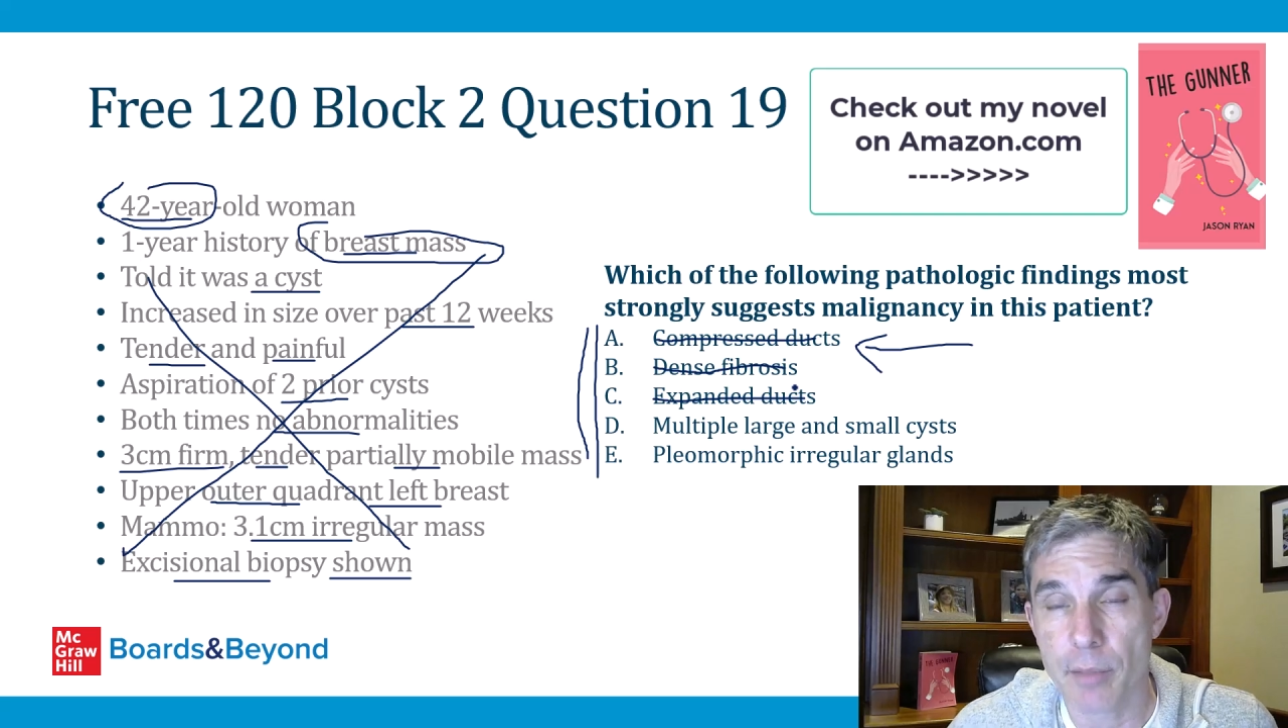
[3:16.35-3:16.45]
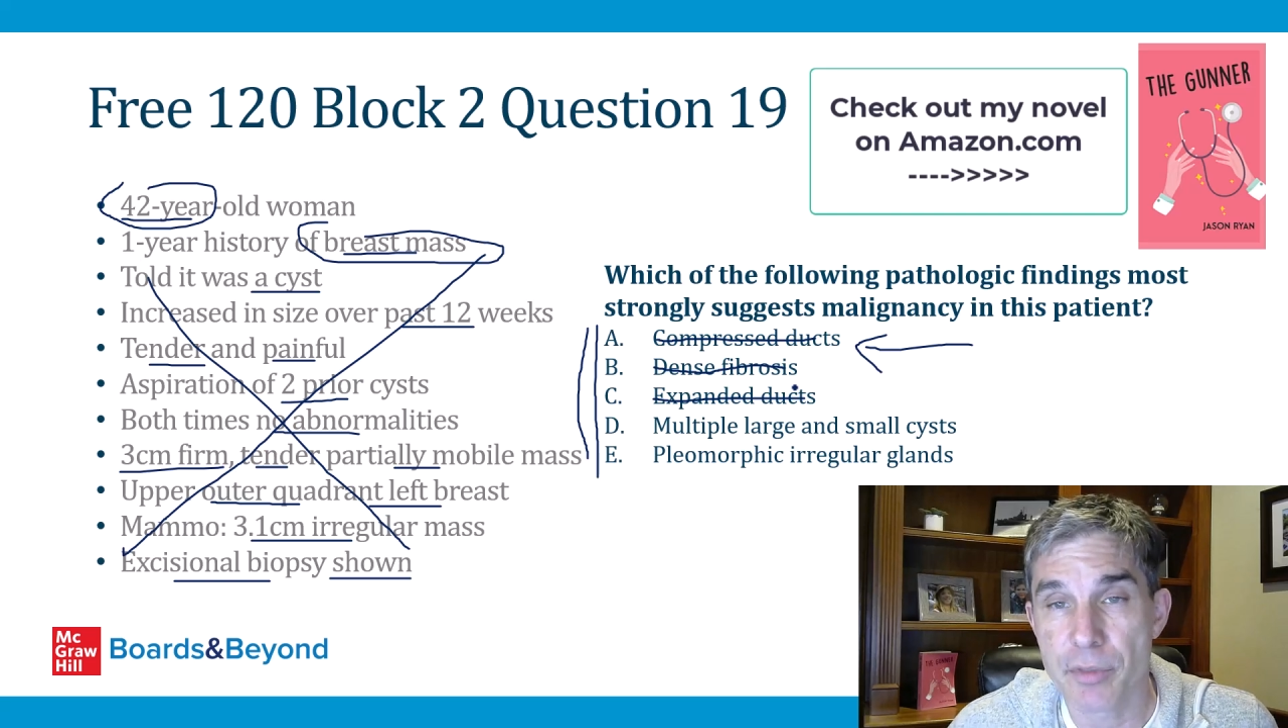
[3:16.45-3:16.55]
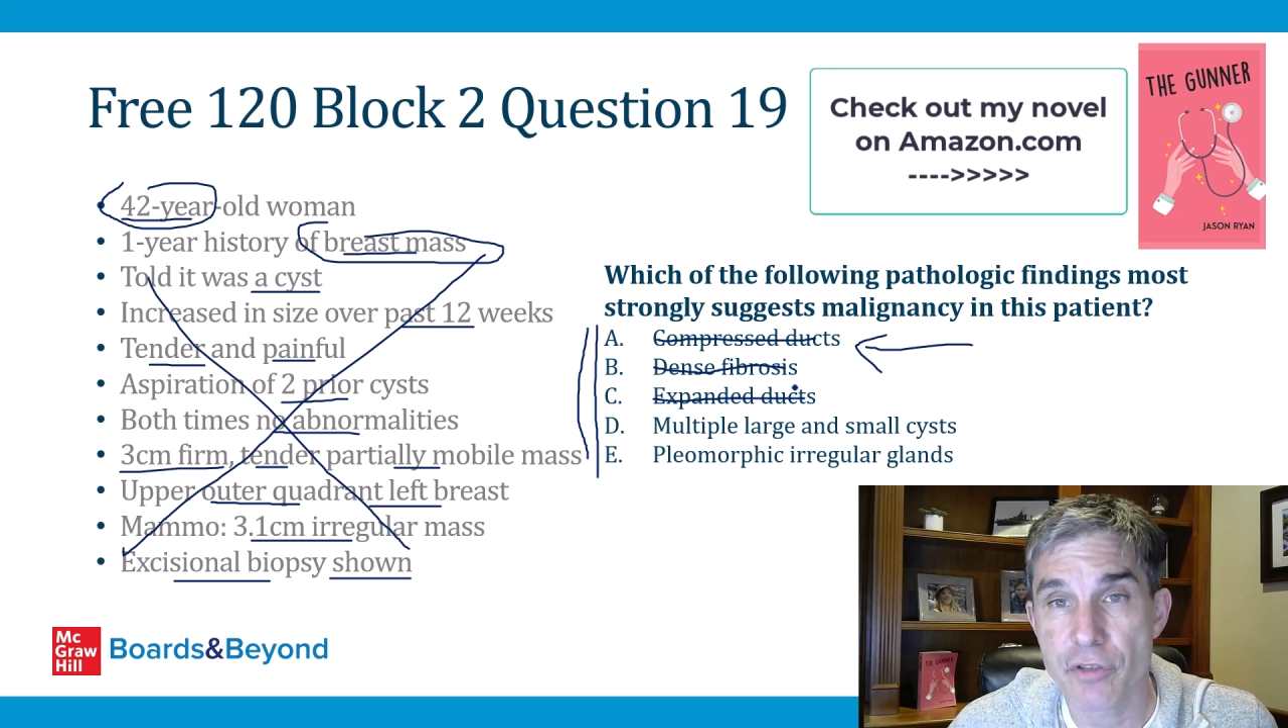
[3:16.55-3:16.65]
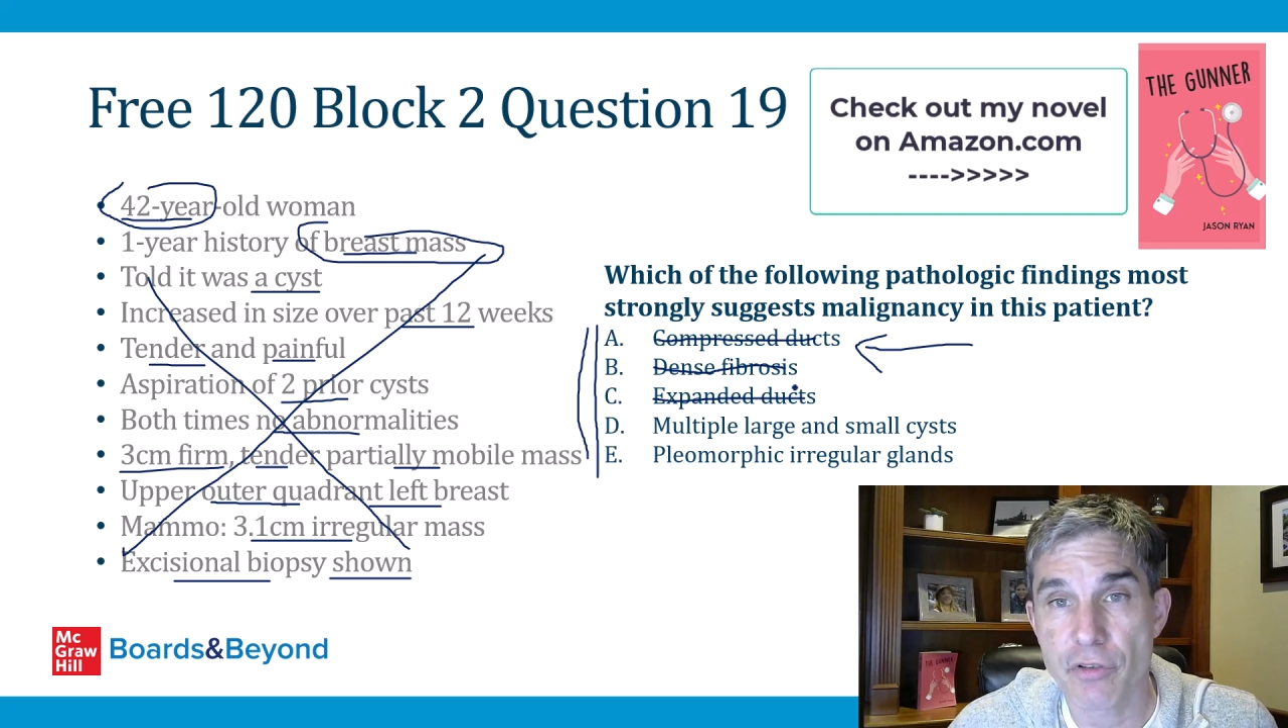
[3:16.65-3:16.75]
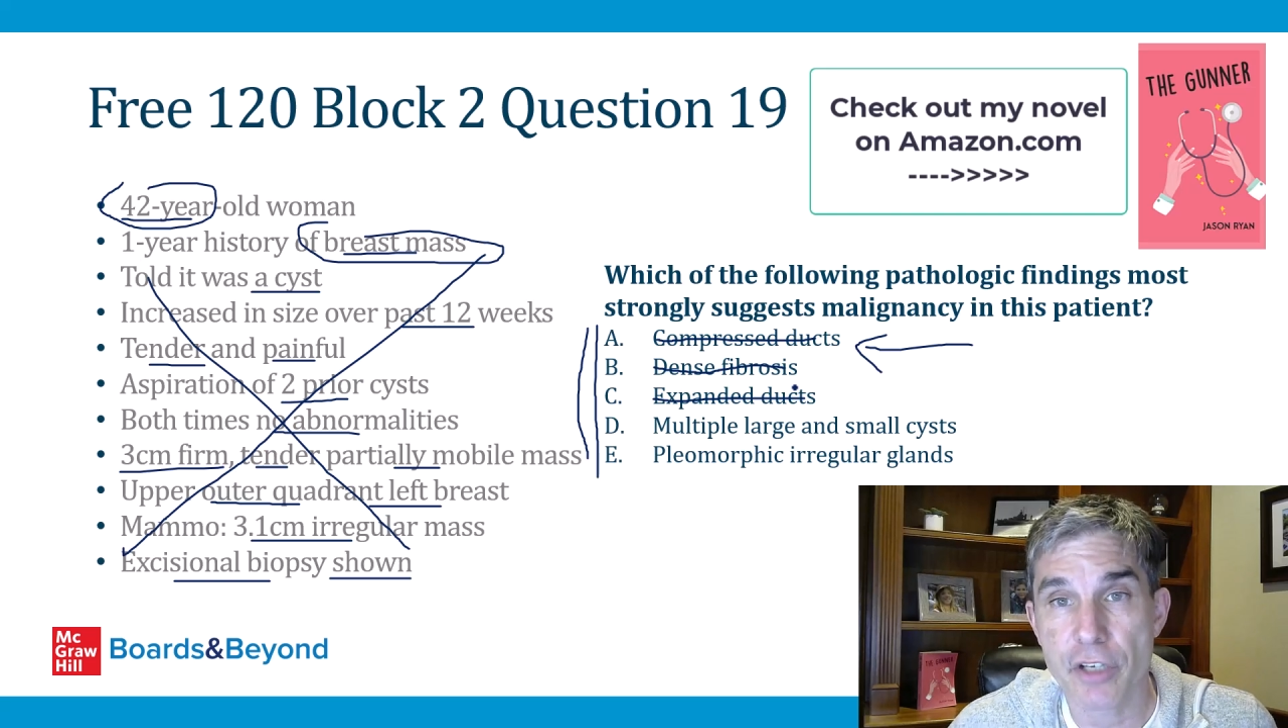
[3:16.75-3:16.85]

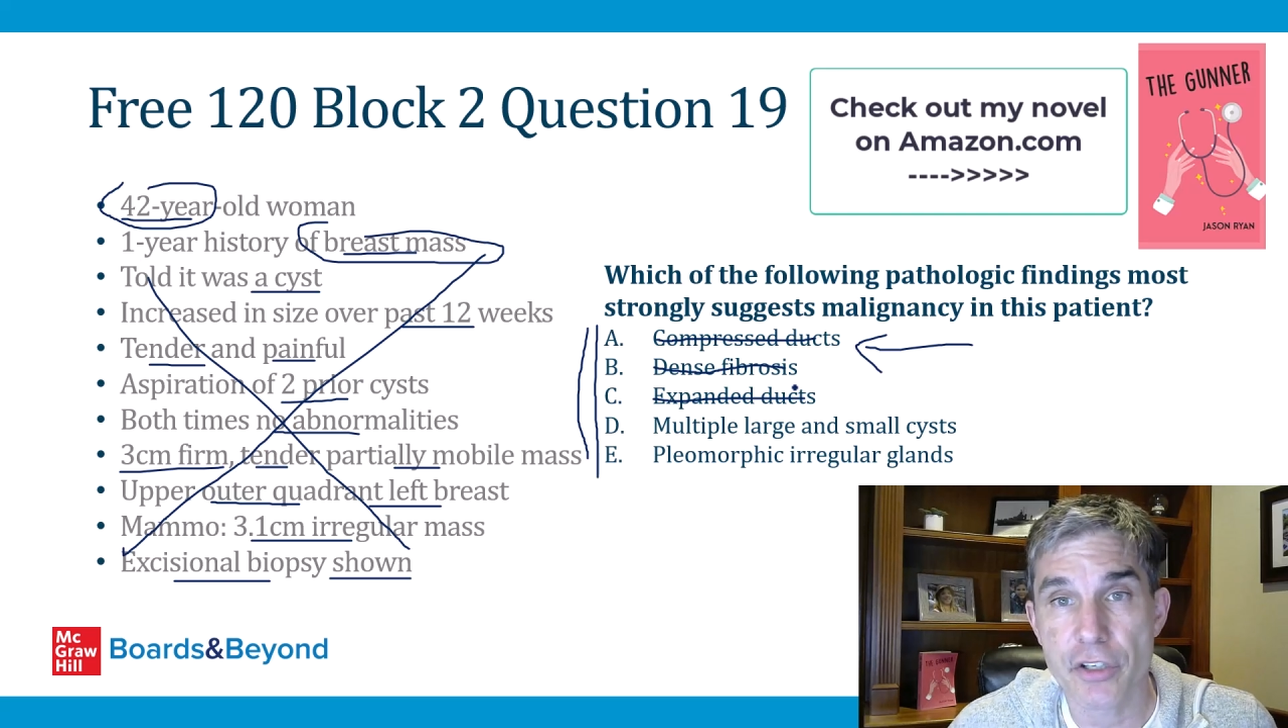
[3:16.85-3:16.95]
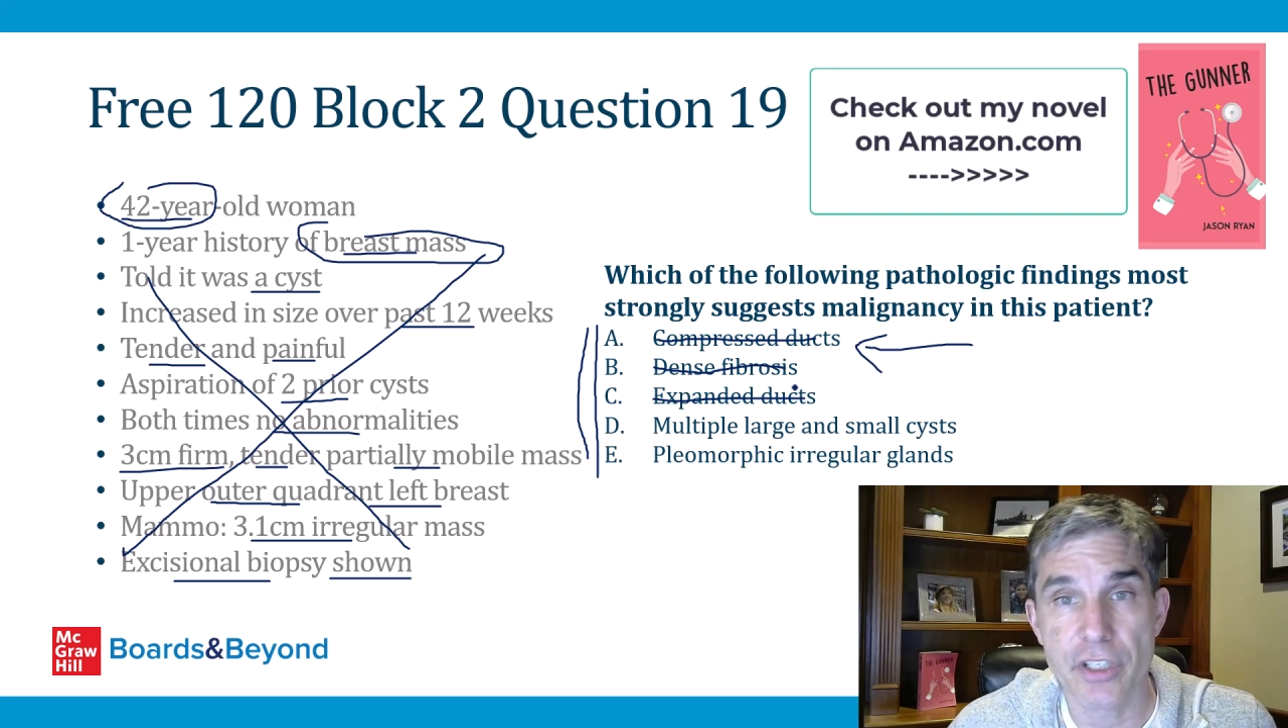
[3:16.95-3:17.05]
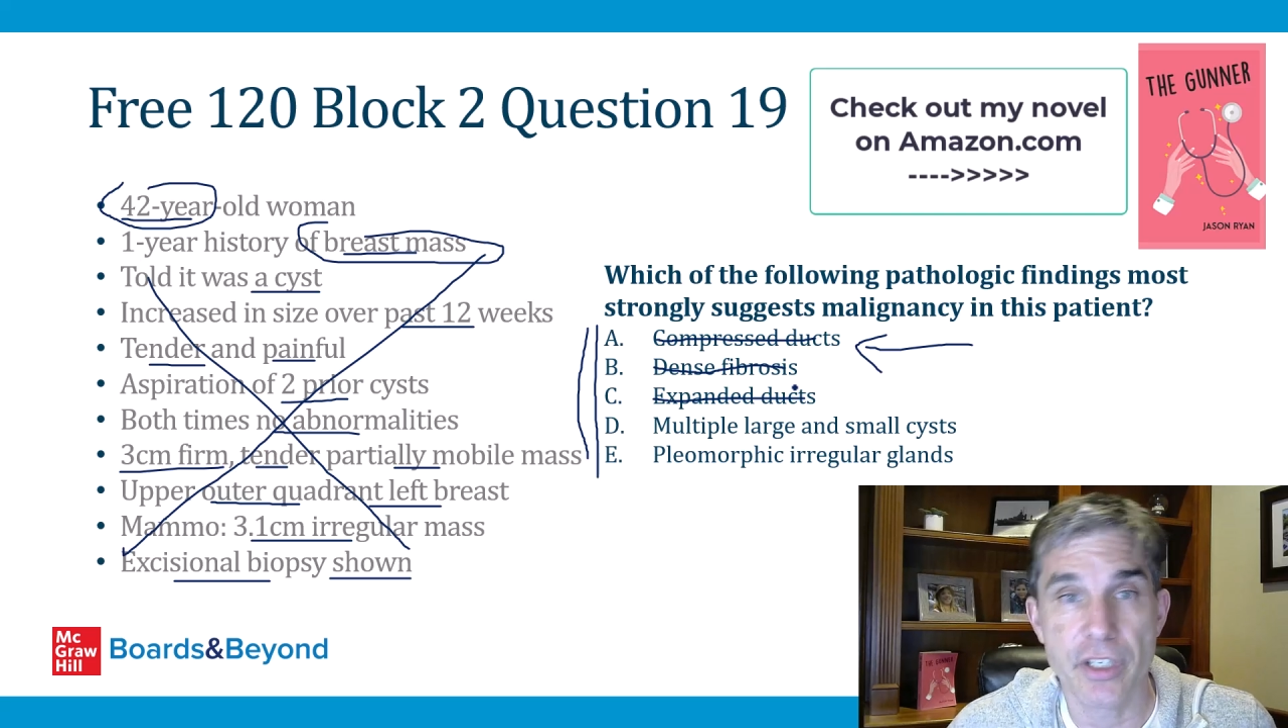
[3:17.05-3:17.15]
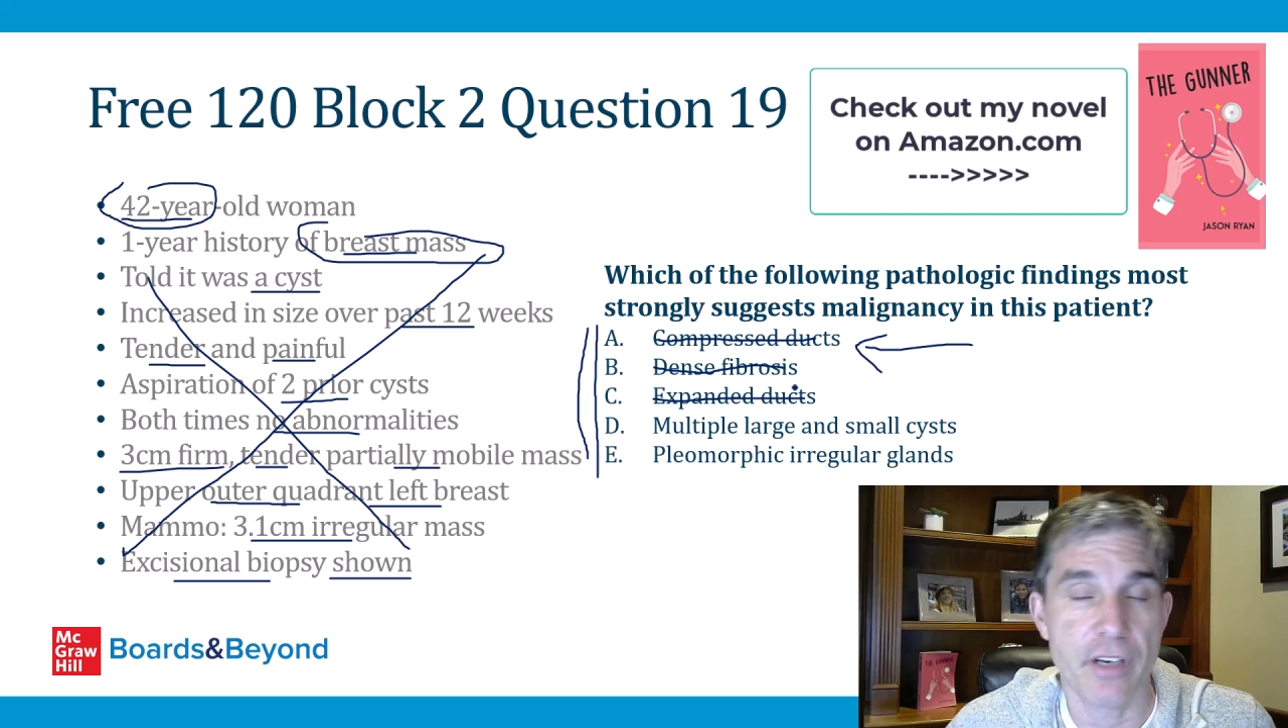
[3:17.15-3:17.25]
obstruction